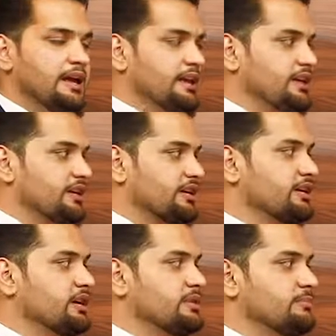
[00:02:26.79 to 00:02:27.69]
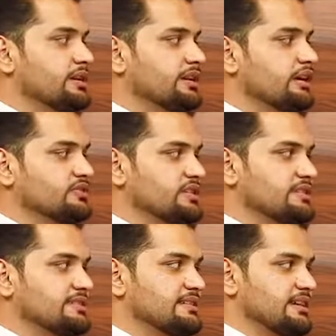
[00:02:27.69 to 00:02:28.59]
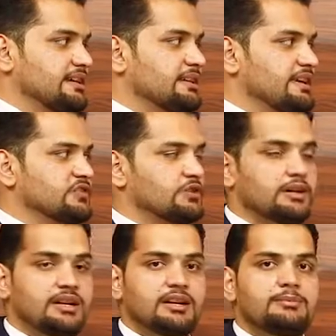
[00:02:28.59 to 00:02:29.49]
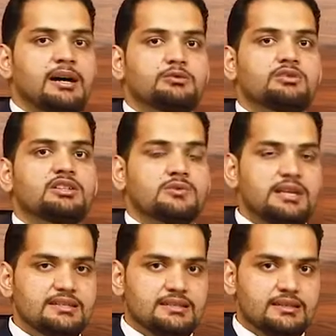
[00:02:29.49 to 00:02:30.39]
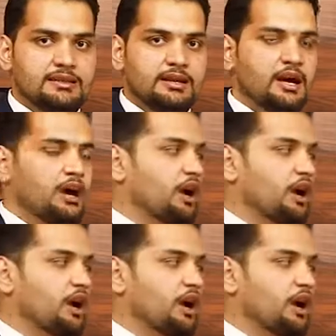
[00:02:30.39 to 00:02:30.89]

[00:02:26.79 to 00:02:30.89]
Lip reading: Here, because she is sick is talking about the reason